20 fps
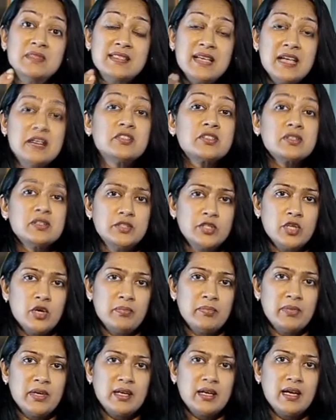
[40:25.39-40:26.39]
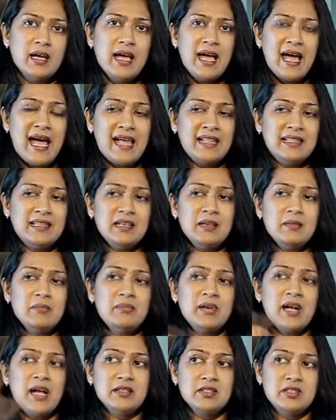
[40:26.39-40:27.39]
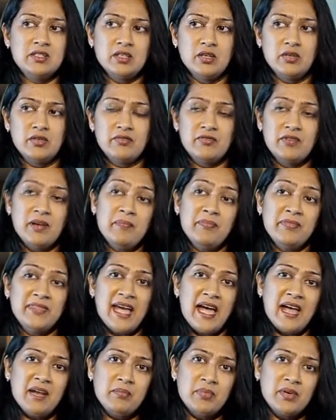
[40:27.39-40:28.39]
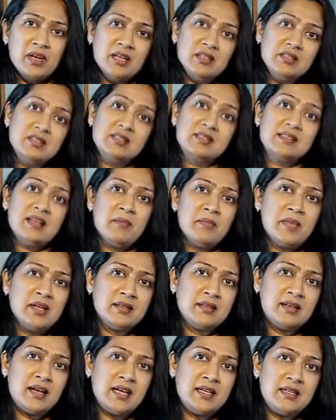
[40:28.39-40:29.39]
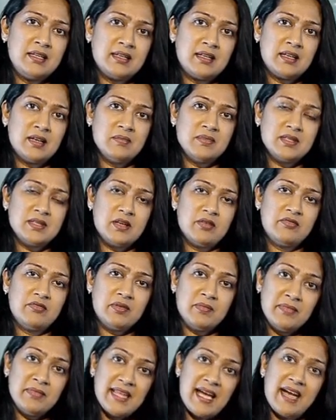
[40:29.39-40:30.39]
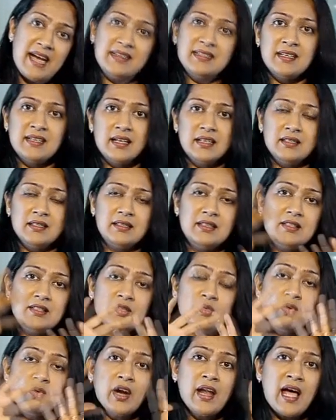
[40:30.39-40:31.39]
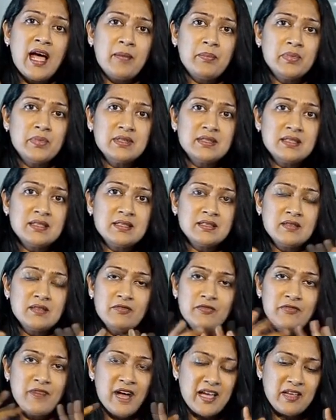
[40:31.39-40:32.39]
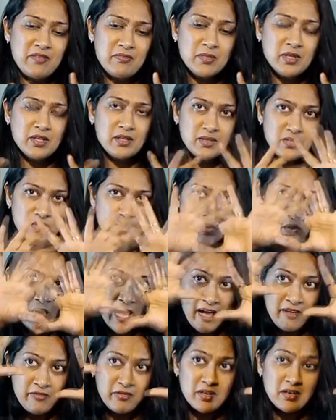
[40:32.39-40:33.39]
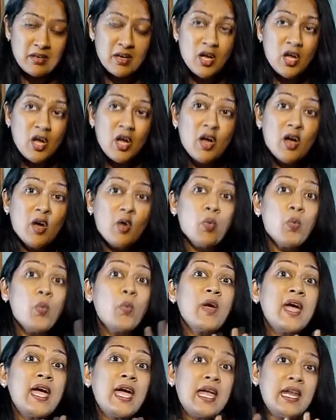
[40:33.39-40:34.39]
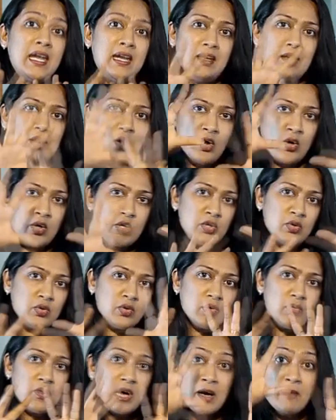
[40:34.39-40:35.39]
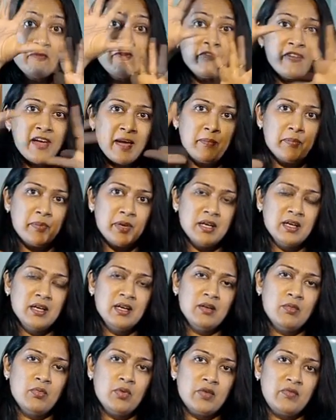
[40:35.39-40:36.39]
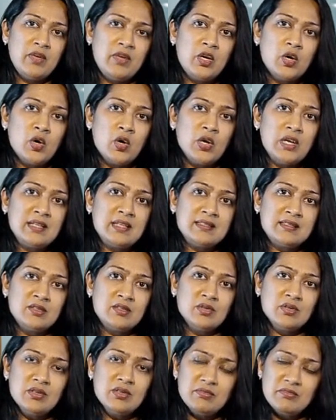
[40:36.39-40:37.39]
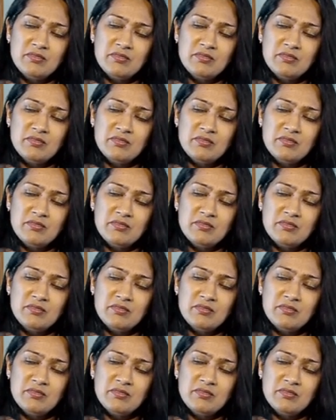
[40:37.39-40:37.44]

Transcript: central topic, and then branch out. From that branch, some other idea comes out. From that, another thing. So what happens is in 5 minutes, you have a vein or, a web, what we call as,